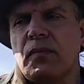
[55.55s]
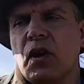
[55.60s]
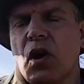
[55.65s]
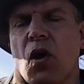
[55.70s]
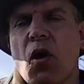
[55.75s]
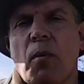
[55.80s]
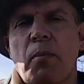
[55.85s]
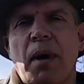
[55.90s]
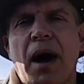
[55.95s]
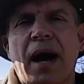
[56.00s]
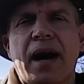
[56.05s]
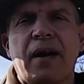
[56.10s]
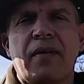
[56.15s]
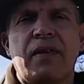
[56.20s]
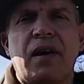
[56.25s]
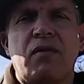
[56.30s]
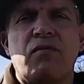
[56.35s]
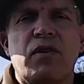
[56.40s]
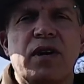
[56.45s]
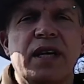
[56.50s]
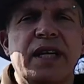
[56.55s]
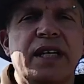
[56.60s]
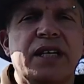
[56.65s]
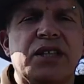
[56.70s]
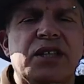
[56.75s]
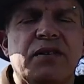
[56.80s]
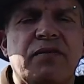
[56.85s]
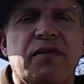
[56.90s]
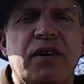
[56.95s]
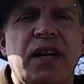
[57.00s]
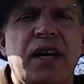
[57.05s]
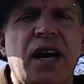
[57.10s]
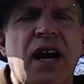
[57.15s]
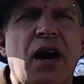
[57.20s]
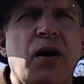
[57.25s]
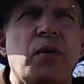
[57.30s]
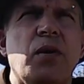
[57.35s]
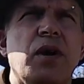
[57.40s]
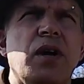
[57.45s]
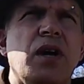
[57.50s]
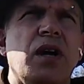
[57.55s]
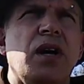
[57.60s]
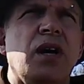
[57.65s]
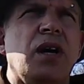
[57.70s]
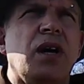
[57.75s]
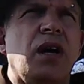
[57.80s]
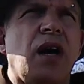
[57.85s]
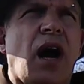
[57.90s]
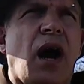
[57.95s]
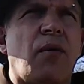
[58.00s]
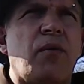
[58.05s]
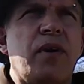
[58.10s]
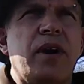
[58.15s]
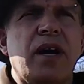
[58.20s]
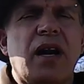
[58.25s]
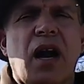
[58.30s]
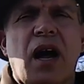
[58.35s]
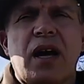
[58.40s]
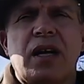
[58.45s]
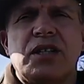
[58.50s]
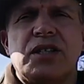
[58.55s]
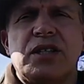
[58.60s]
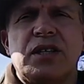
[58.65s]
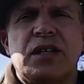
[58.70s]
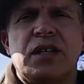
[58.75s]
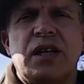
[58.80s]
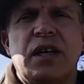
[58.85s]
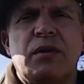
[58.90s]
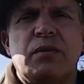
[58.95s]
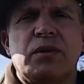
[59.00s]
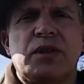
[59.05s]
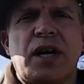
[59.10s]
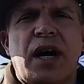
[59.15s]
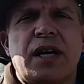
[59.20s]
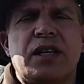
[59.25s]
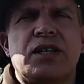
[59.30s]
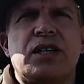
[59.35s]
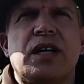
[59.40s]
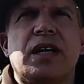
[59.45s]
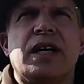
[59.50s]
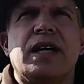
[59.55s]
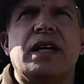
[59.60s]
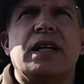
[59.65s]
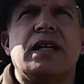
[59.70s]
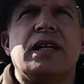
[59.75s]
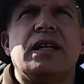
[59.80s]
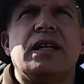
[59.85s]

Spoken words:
got back and then released the video, I realised that it was actually,